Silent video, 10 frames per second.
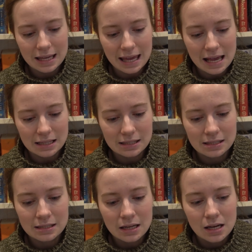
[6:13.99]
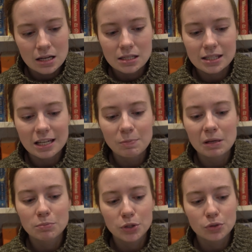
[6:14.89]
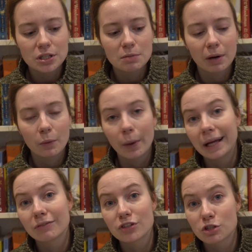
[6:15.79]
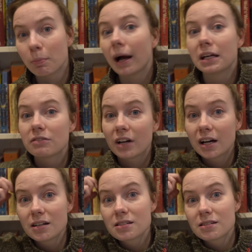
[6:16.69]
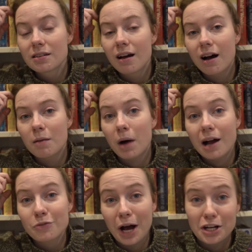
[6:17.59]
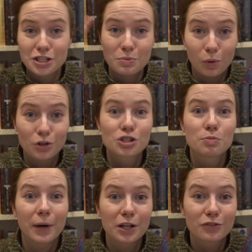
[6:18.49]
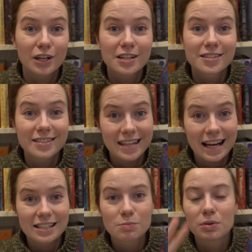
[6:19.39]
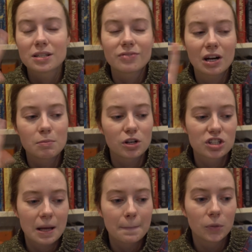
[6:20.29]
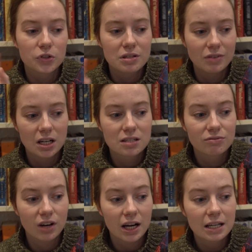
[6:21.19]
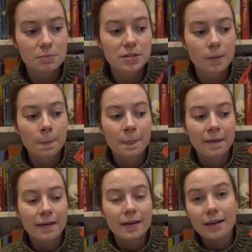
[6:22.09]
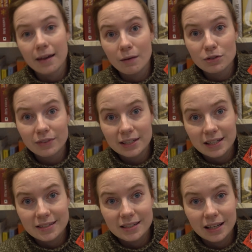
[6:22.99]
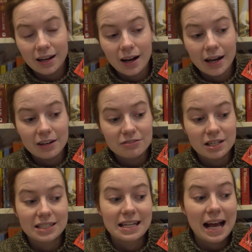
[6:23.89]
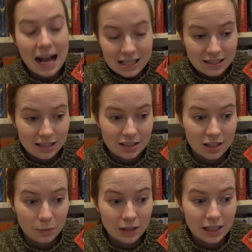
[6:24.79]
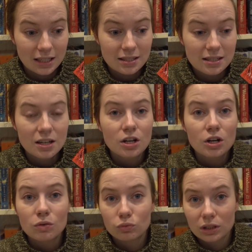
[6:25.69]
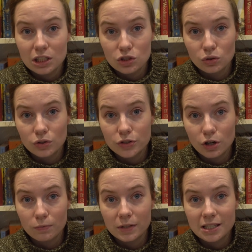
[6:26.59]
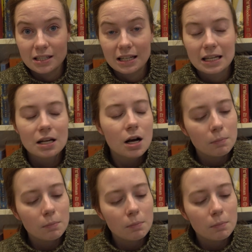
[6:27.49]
It's Sleeping Beauty by way of the Spider-Verse. I've not actually watched Spider-Verse yet, but it's very much that multiverse vibes. It was fantastic. I had a fantastic time with this. Really short, obviously.